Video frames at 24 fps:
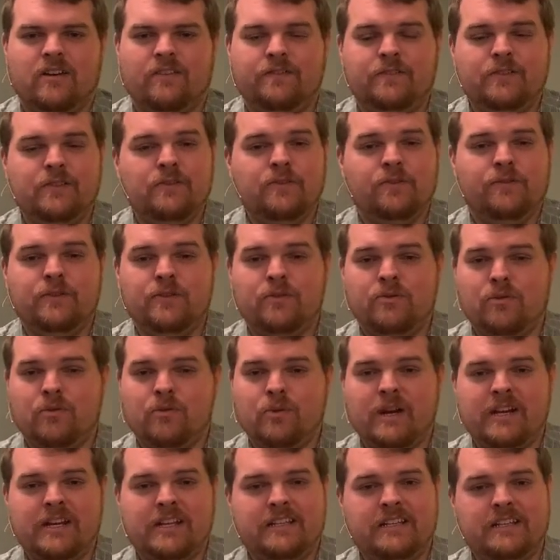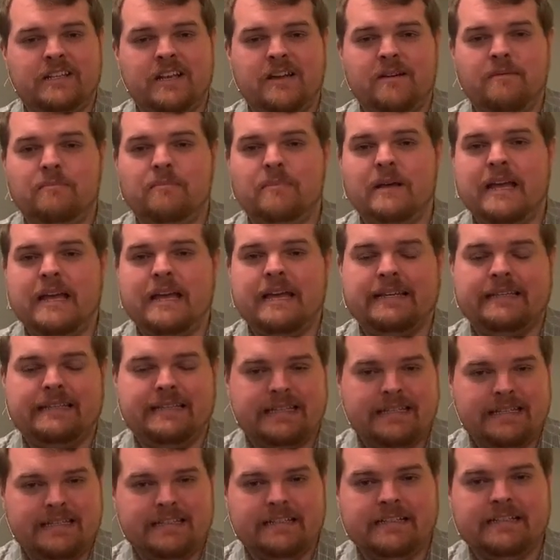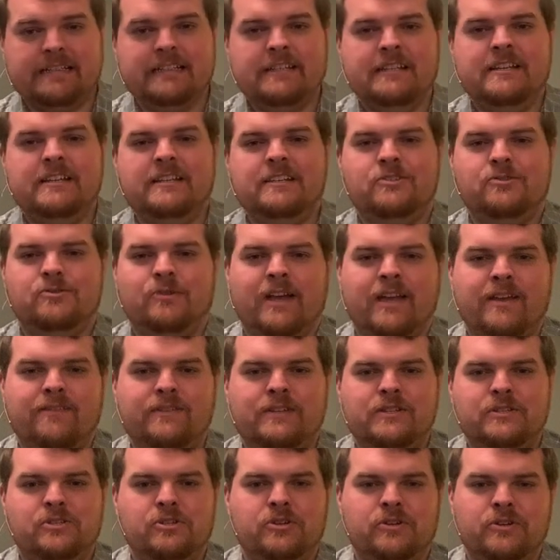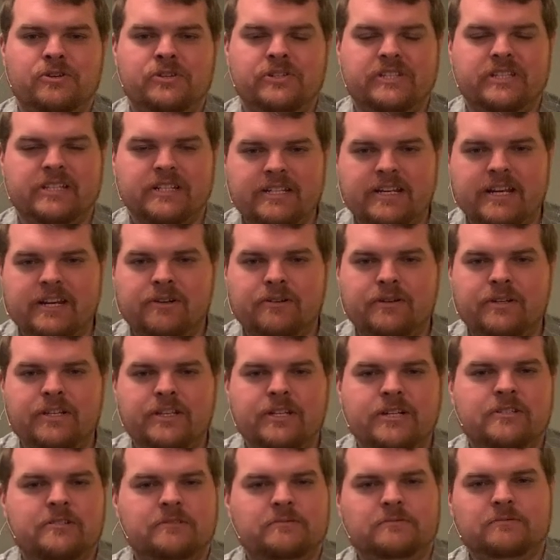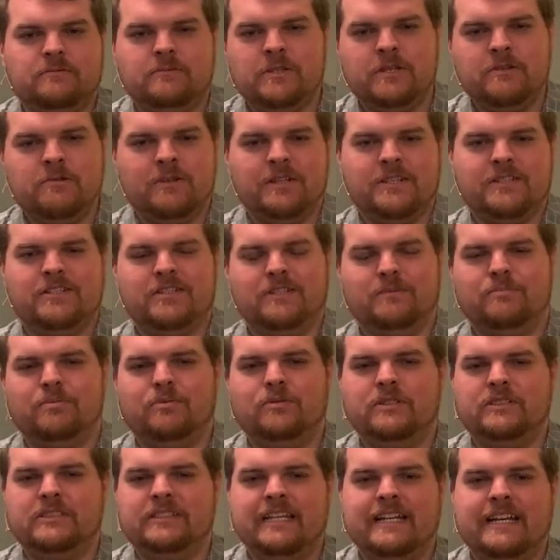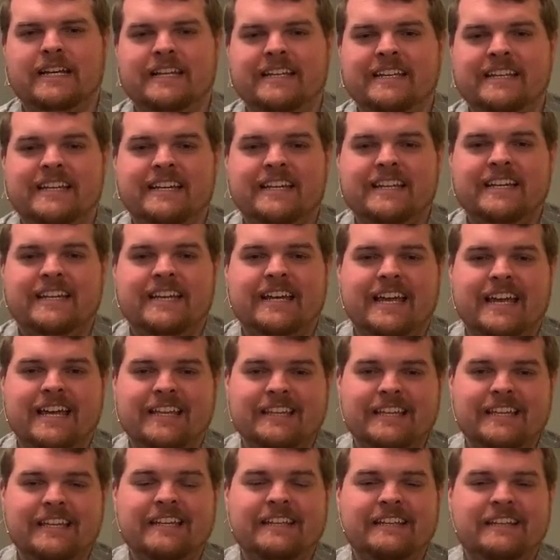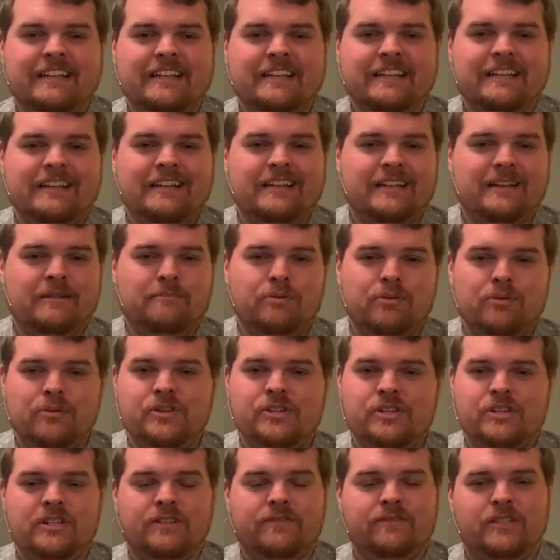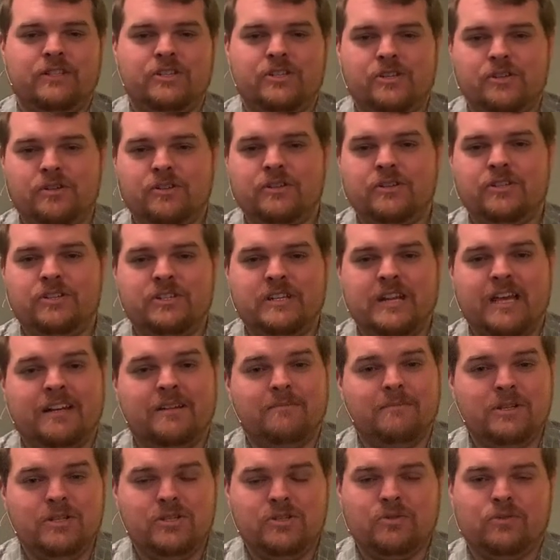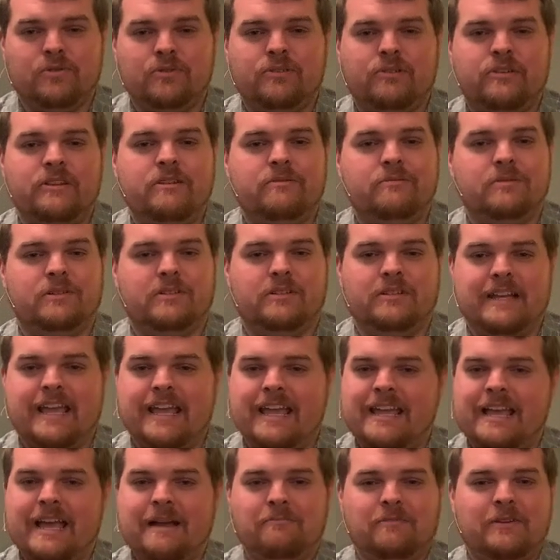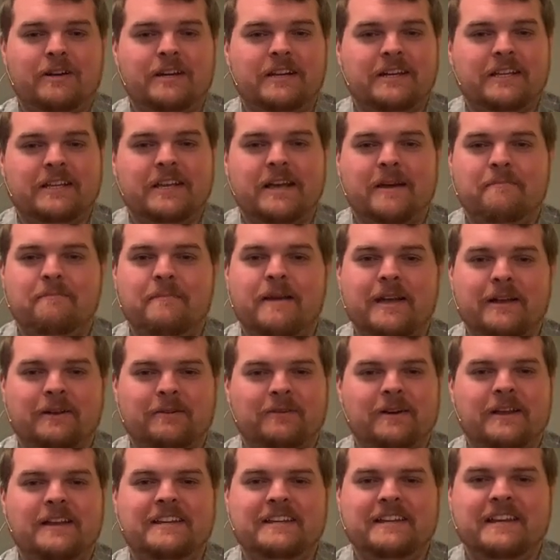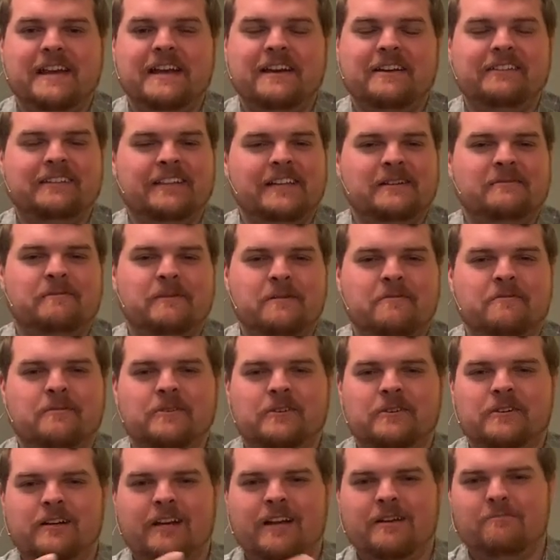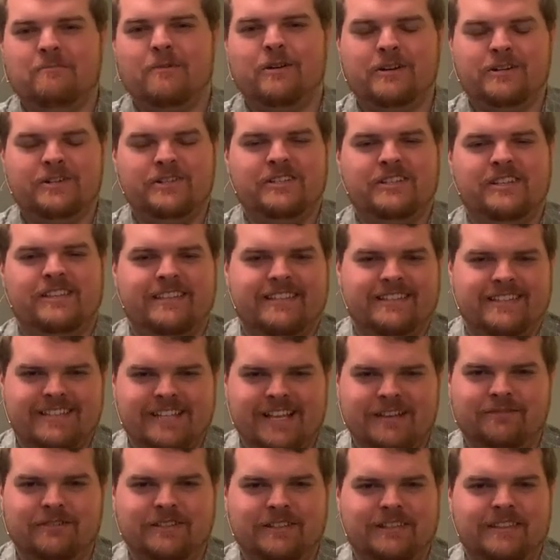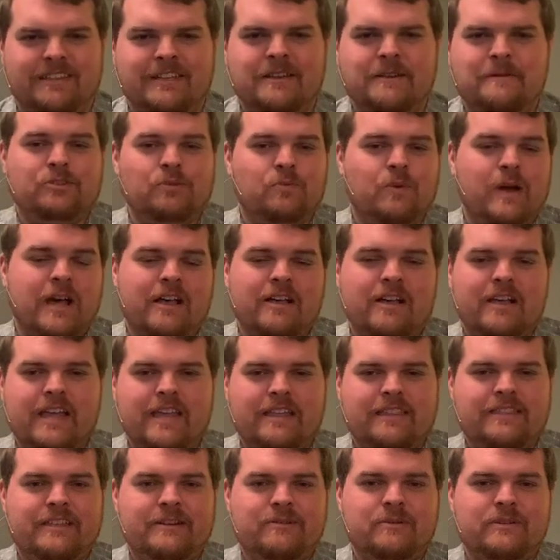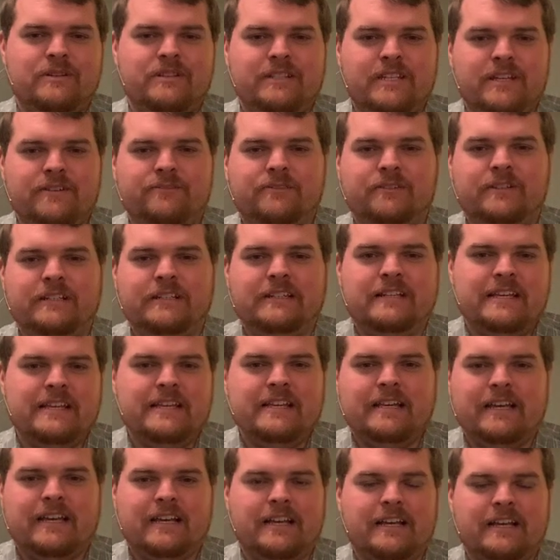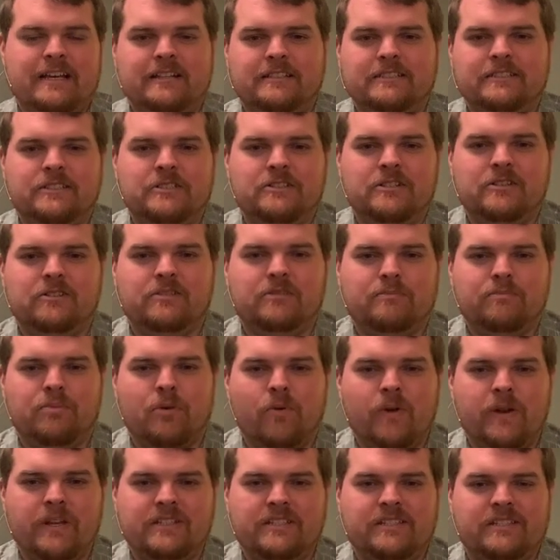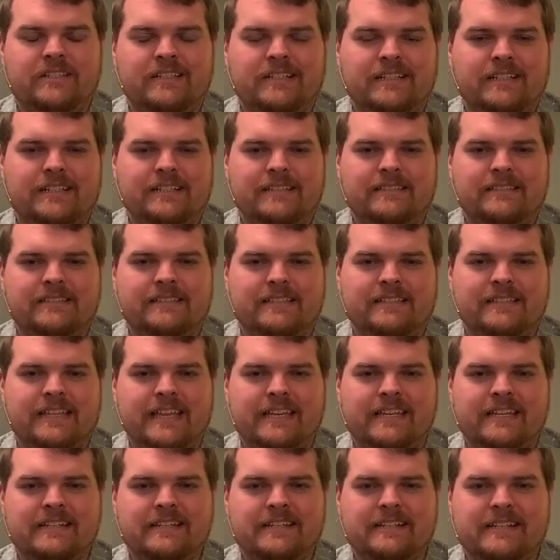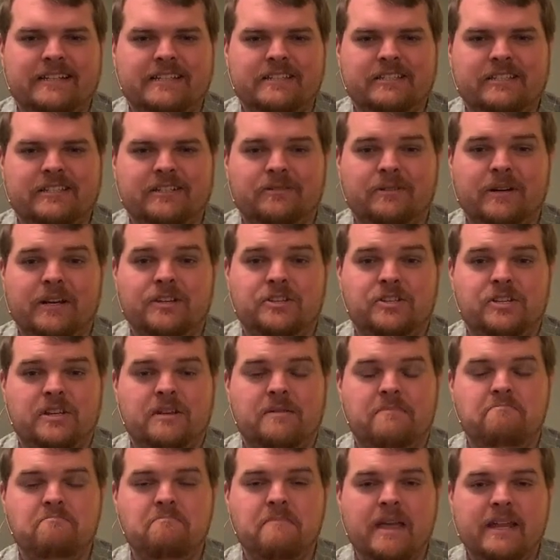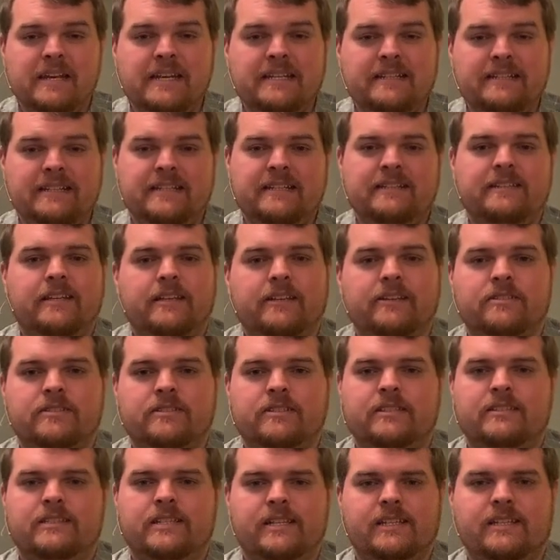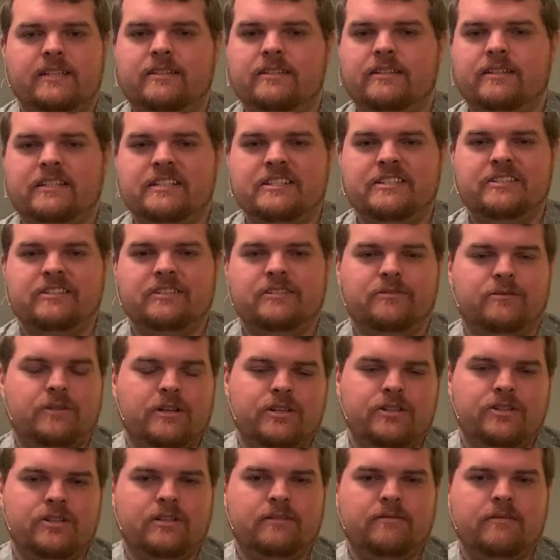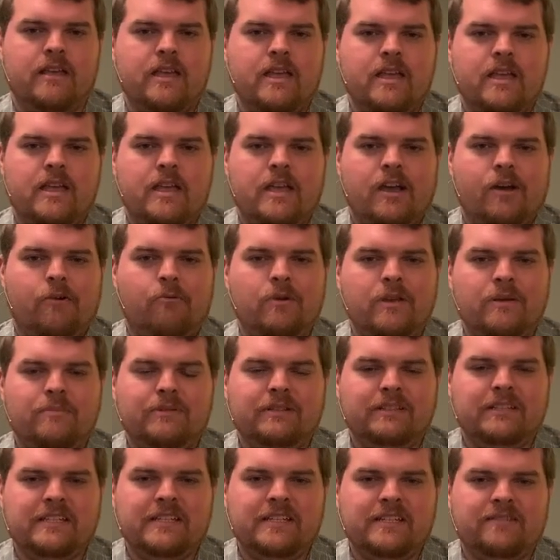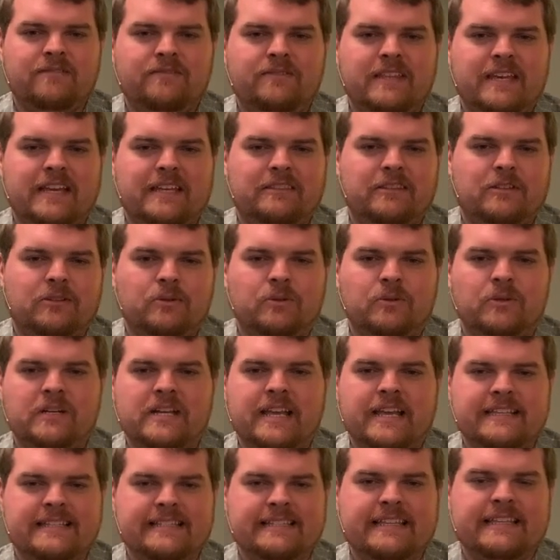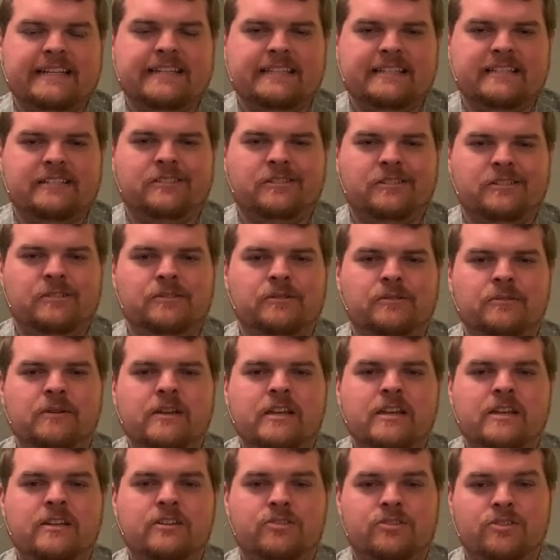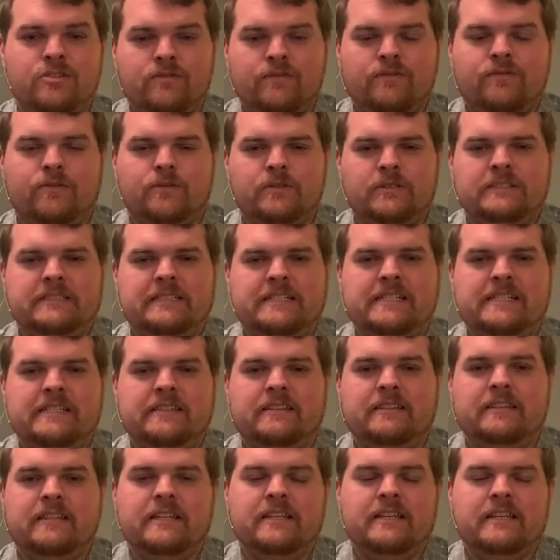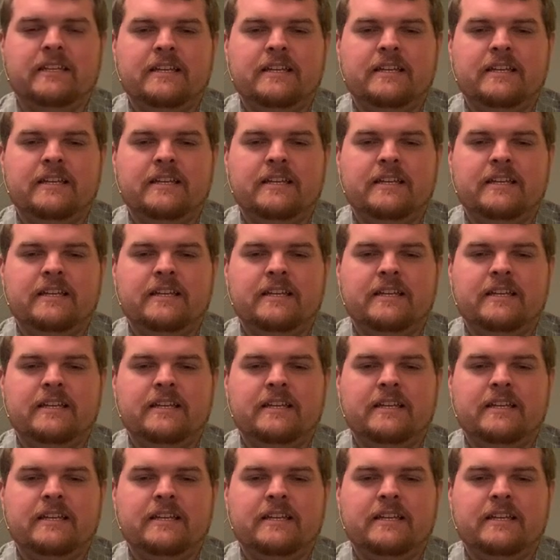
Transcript: A few of you are ready to come back in a drive in church scenario. We want to support that. And then uh, a portion of the church, not a majority, were, hey, I'm ready to come back right now, like we were on March the 7th. So while there are different, uh, you know, points to, to take into consideration, many details to take into consideration, we believe that the Lord has led us to June 14th